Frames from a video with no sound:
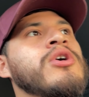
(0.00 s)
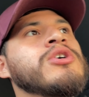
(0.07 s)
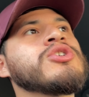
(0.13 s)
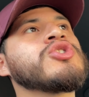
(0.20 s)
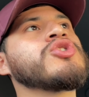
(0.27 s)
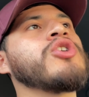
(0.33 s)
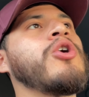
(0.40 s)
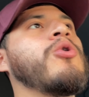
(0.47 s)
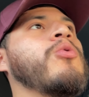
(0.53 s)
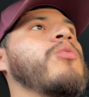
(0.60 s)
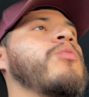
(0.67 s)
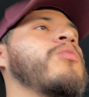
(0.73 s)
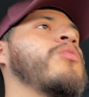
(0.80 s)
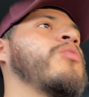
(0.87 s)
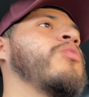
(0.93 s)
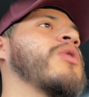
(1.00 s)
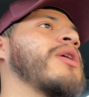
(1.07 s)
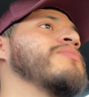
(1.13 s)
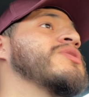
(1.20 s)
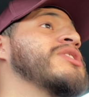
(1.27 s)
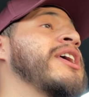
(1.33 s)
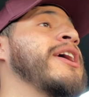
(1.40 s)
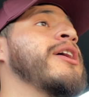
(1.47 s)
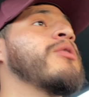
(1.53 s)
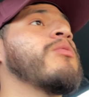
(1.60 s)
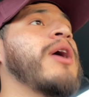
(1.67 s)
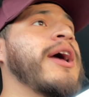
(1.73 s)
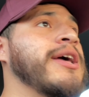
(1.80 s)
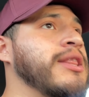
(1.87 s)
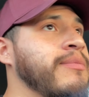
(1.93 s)
So what I'm saying,
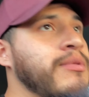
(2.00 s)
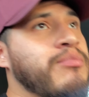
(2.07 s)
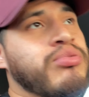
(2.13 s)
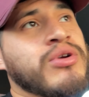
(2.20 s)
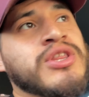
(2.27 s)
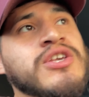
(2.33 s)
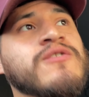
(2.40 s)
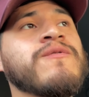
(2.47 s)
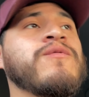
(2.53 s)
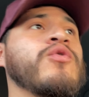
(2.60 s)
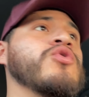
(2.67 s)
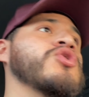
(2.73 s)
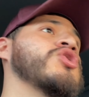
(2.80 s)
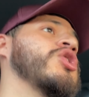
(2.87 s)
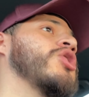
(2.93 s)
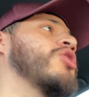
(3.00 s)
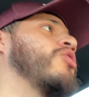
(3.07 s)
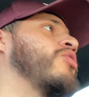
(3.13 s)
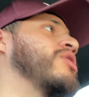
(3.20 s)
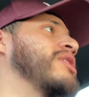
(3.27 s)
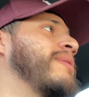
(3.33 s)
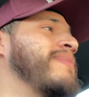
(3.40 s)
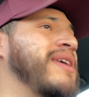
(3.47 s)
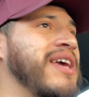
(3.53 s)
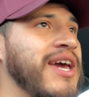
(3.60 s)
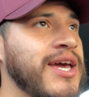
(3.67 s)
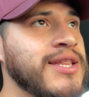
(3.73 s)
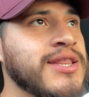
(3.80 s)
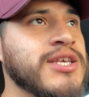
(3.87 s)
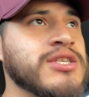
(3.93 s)
right? Let me bring this full circle and let me
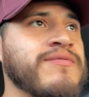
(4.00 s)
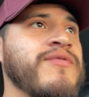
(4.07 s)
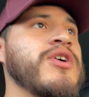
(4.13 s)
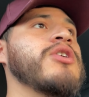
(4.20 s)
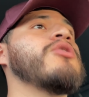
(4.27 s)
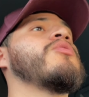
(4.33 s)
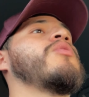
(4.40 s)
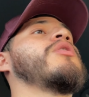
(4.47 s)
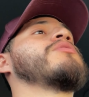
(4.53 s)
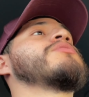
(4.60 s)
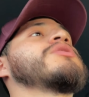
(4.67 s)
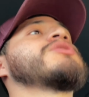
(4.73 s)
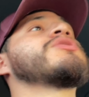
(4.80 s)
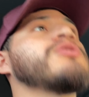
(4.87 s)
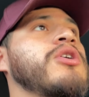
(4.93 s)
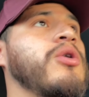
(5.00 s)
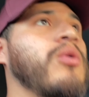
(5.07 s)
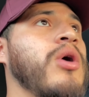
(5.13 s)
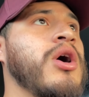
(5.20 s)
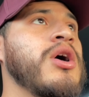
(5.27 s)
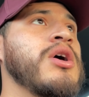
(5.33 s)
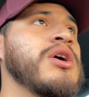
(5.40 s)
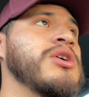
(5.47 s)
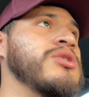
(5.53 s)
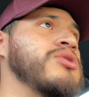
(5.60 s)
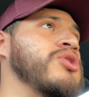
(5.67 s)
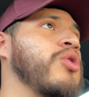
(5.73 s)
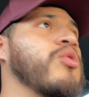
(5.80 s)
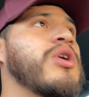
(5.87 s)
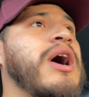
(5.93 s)
end this video on this note.
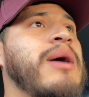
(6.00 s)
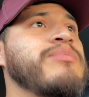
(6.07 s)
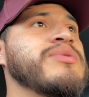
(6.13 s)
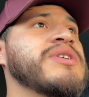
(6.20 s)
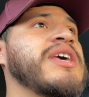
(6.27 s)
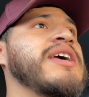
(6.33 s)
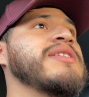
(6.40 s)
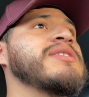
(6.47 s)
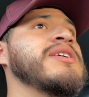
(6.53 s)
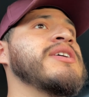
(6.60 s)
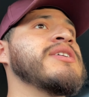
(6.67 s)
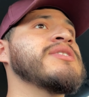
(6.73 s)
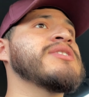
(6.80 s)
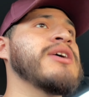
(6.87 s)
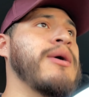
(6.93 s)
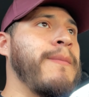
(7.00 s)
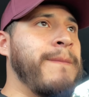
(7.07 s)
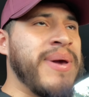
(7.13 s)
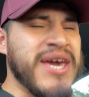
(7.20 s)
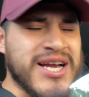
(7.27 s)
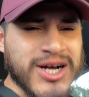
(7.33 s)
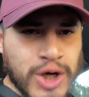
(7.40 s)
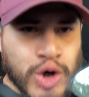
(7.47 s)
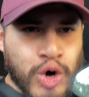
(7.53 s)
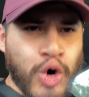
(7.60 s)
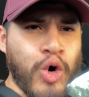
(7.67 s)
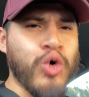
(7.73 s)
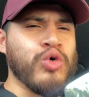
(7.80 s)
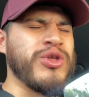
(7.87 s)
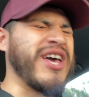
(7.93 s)
Don't complicate things. Pick a
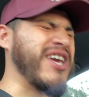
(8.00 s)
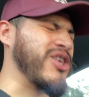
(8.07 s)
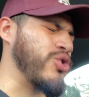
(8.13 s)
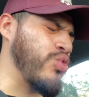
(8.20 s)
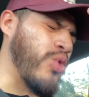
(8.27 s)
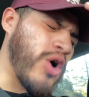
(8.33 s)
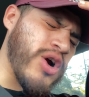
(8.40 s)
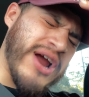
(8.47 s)
goal that you are